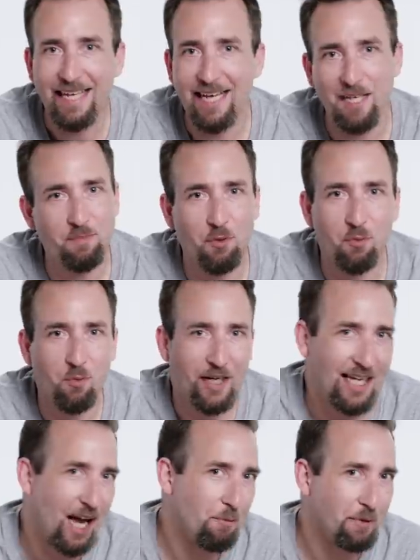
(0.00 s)
Yes, but
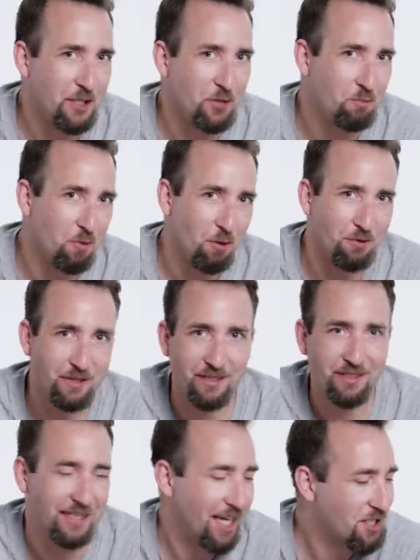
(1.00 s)
why can't we do
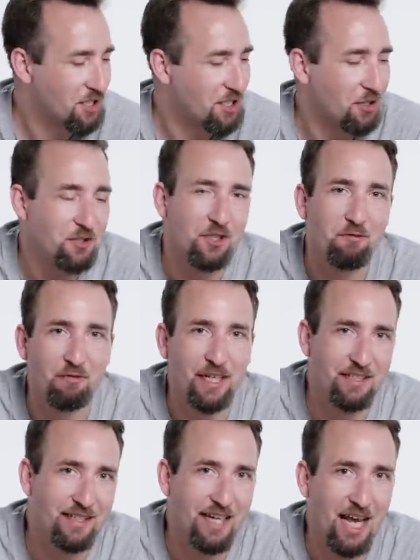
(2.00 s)
both? The engineers that
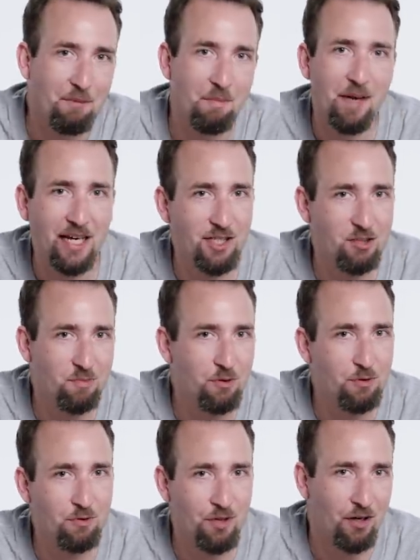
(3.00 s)
fix the game and make it
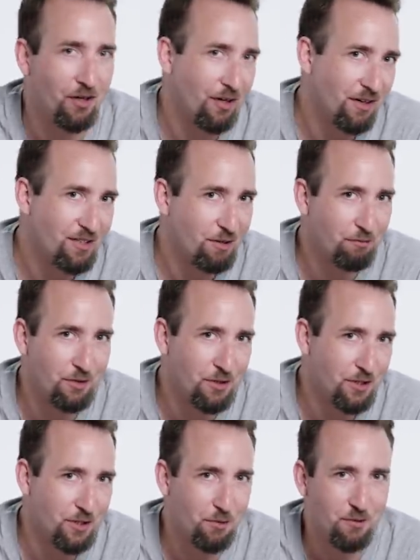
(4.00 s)
smooth are
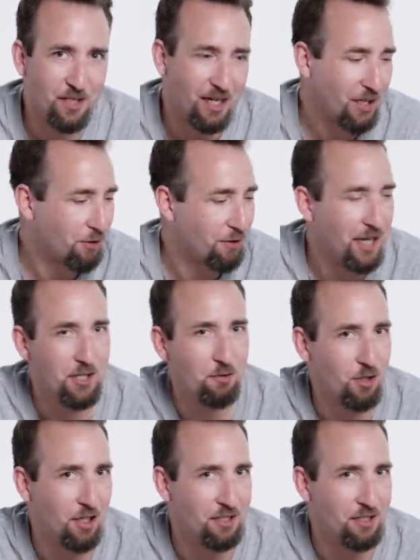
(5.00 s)
different to those that create new